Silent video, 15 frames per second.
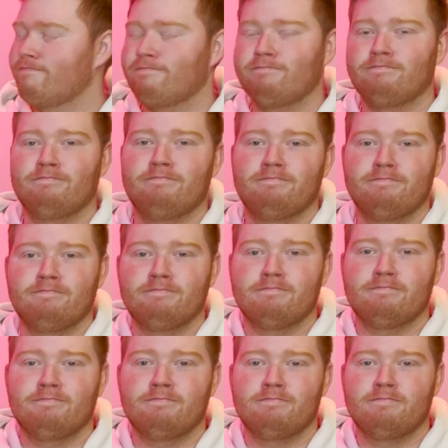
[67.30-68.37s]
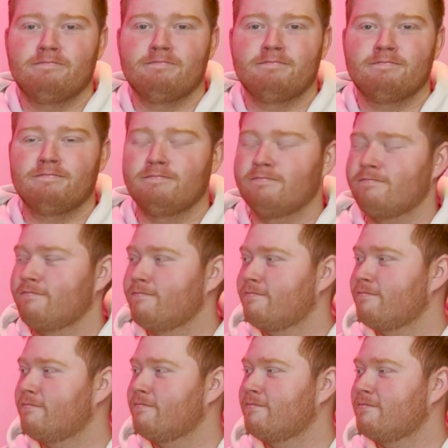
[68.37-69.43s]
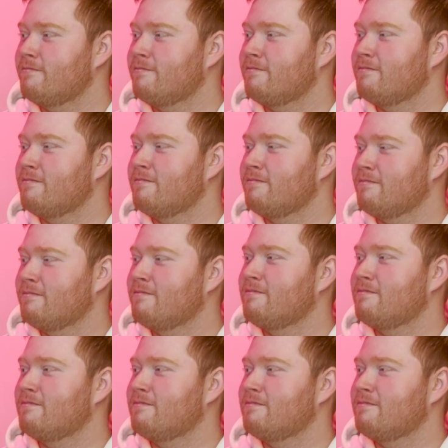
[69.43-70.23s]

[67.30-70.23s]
(not speaking)